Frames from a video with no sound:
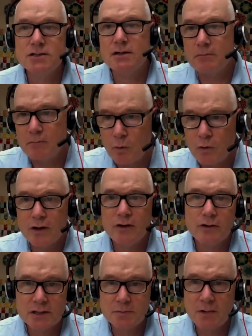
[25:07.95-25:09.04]
So, the more
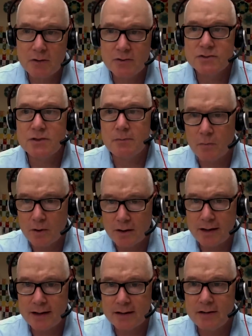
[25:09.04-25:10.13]
you're exposed, the more
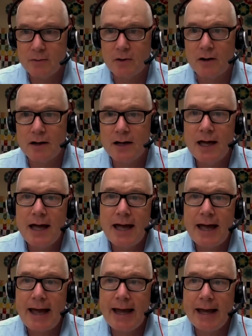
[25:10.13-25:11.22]
likely you are.
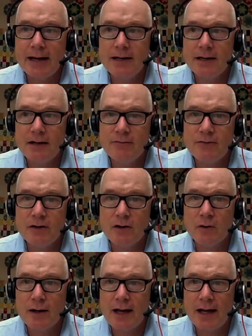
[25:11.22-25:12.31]
And if you
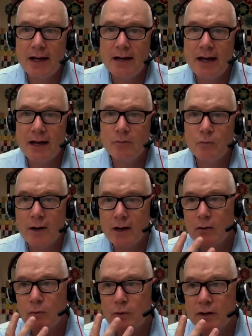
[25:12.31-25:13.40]
go ahead and
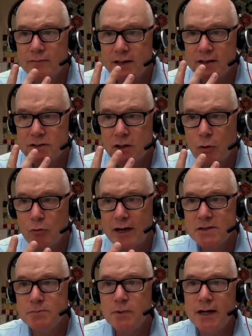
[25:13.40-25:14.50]
wear one of these
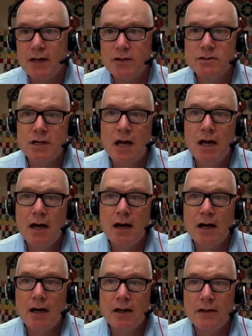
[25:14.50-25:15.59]
respirators,
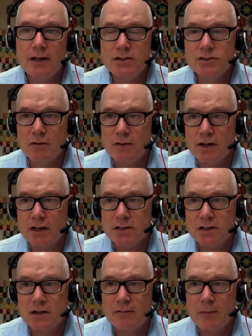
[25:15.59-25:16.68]
uh, they saw a
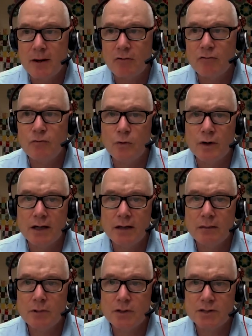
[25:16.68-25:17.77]
reduction of about
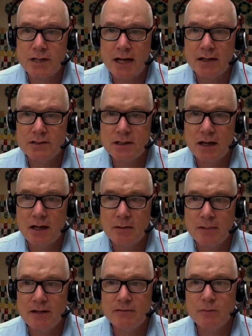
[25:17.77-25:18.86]
40%,
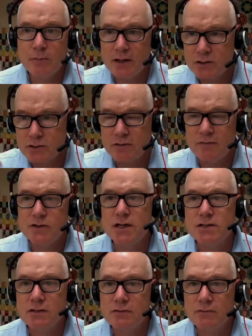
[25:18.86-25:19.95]
um, even when you sort of
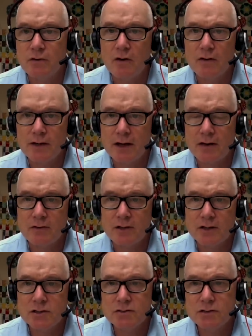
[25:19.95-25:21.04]
adjusted for all the other
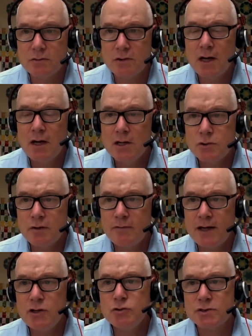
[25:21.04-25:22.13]
issues. So, sort of
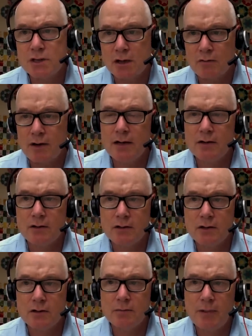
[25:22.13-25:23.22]
interesting interesting, right? You're
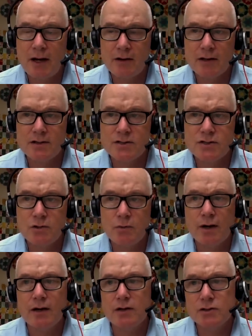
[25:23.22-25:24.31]
you're comparing this to
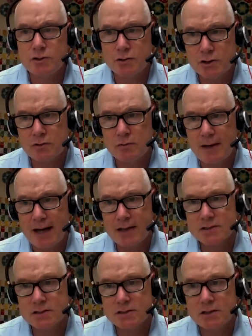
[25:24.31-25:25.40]
wearing surgical
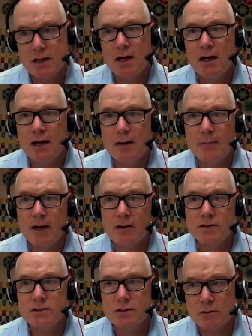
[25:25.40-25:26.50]
masks, um, and
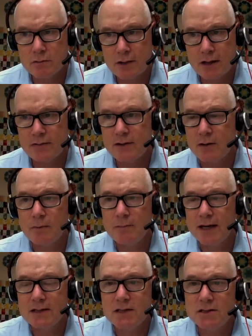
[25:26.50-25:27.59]
also I think what
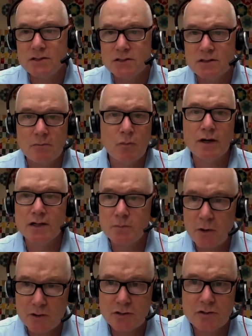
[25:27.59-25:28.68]
makes sense is the more
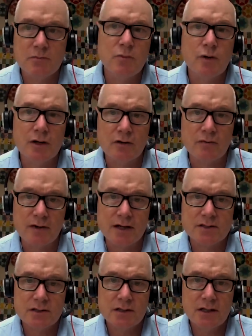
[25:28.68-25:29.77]
exposure, the more your
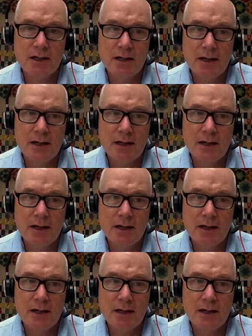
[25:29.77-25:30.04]
risk.